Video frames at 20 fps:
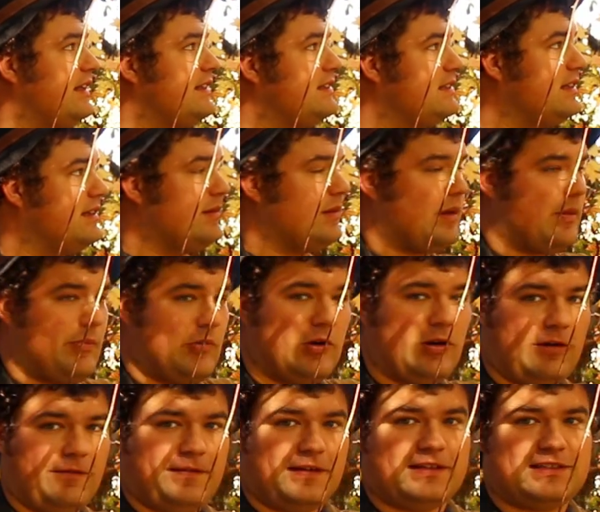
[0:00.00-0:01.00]
it's a
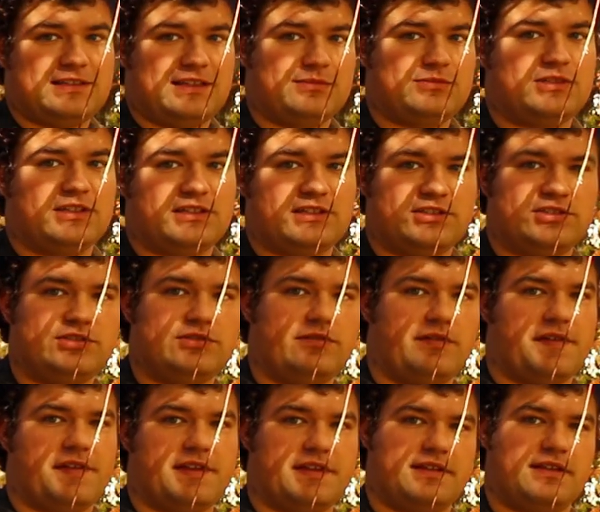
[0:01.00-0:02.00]
perfect subject to shoot
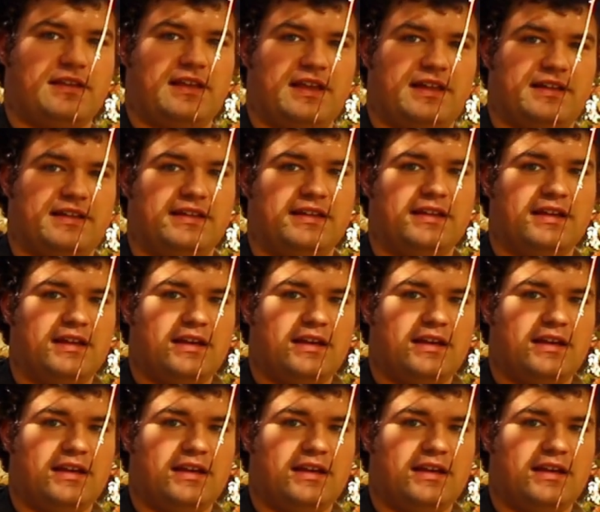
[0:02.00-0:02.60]
with this lens.